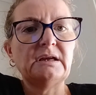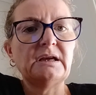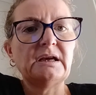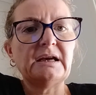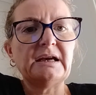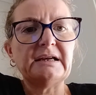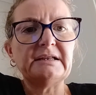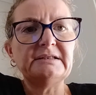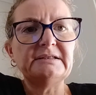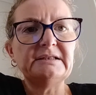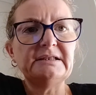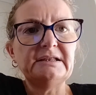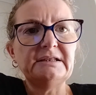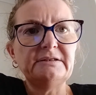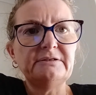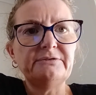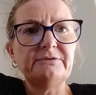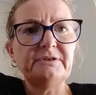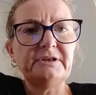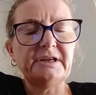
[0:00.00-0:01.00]
I did
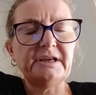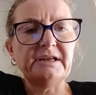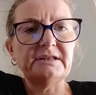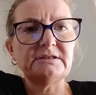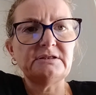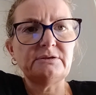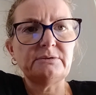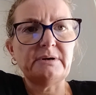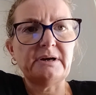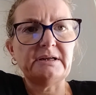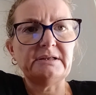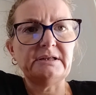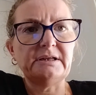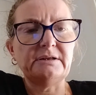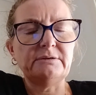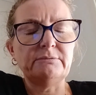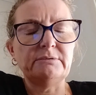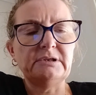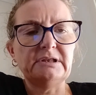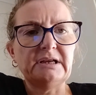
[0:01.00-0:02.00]
forget to add
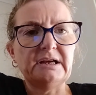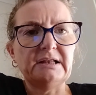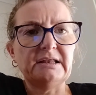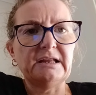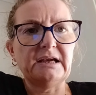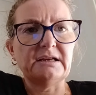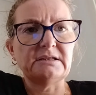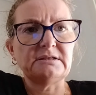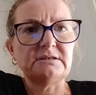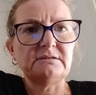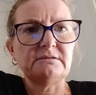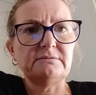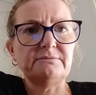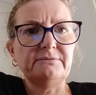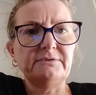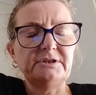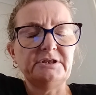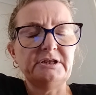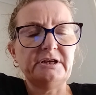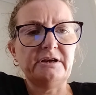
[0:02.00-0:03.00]
in with that last
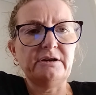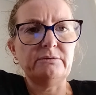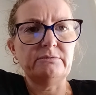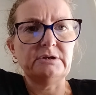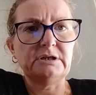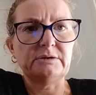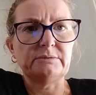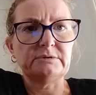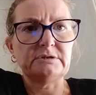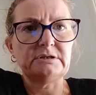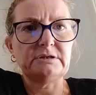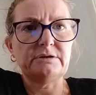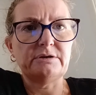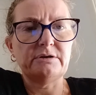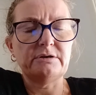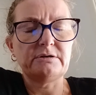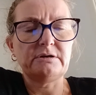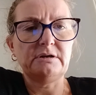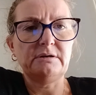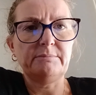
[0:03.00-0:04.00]
video when I was
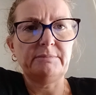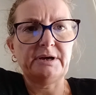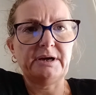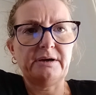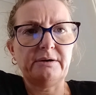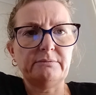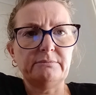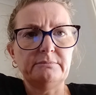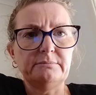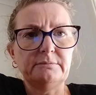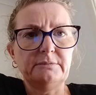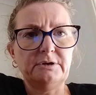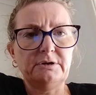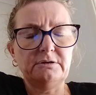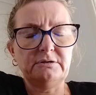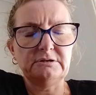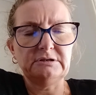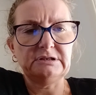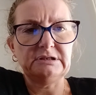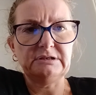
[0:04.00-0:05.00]
talking about all
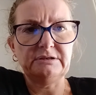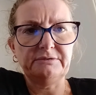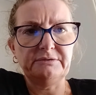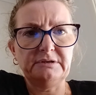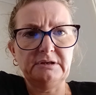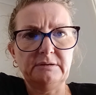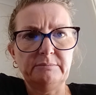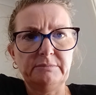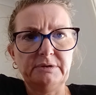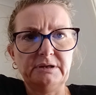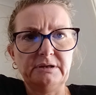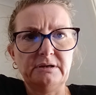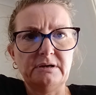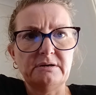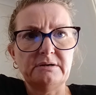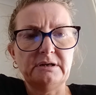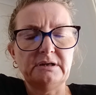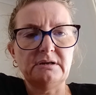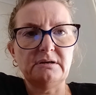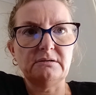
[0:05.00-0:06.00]
the stuff that had been
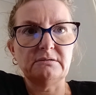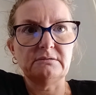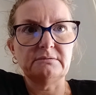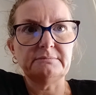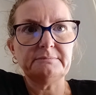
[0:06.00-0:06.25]
going on.